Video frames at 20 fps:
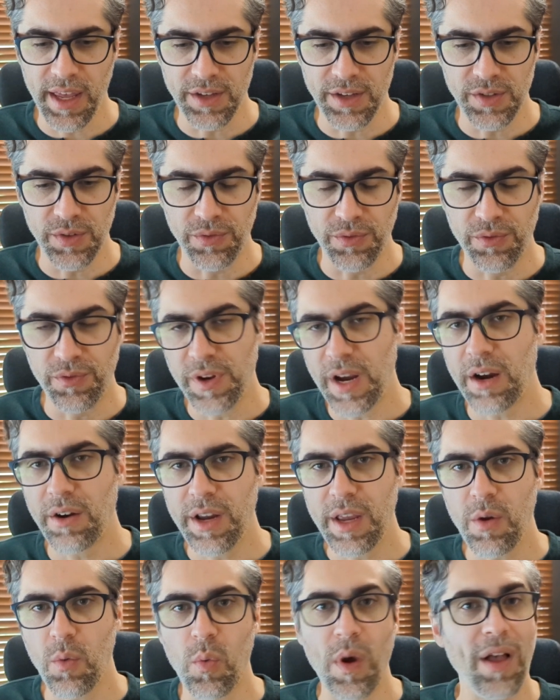
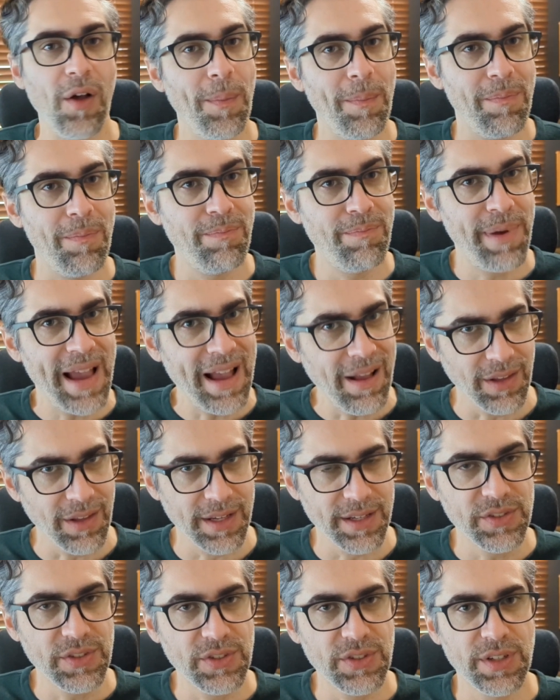very well
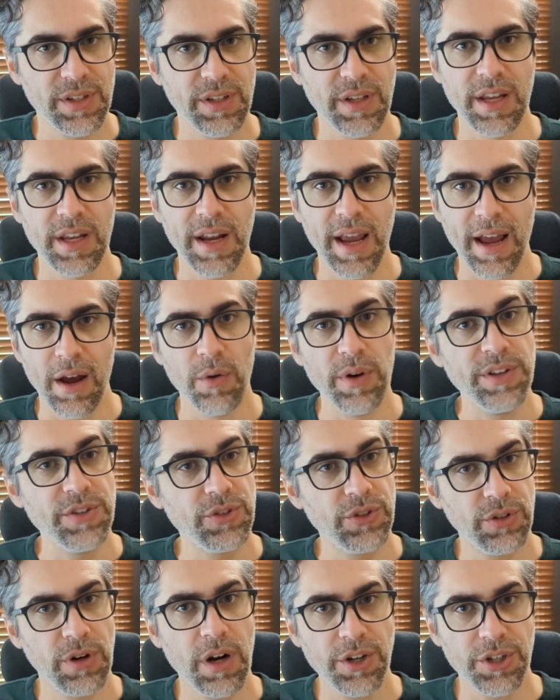balanced in how it's
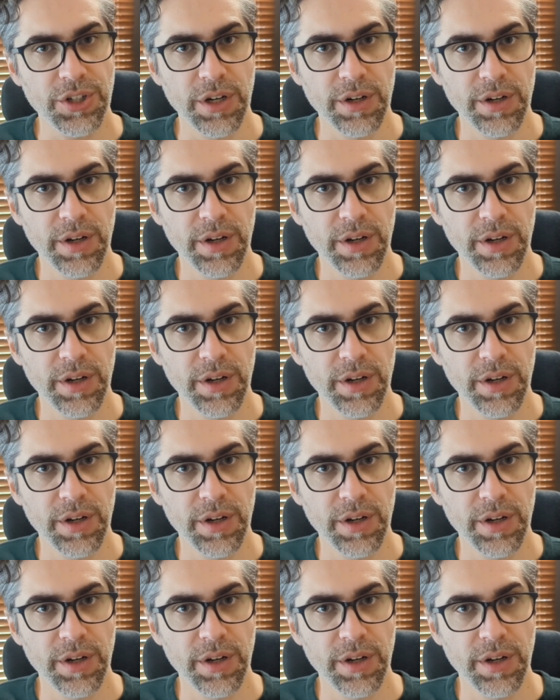structured.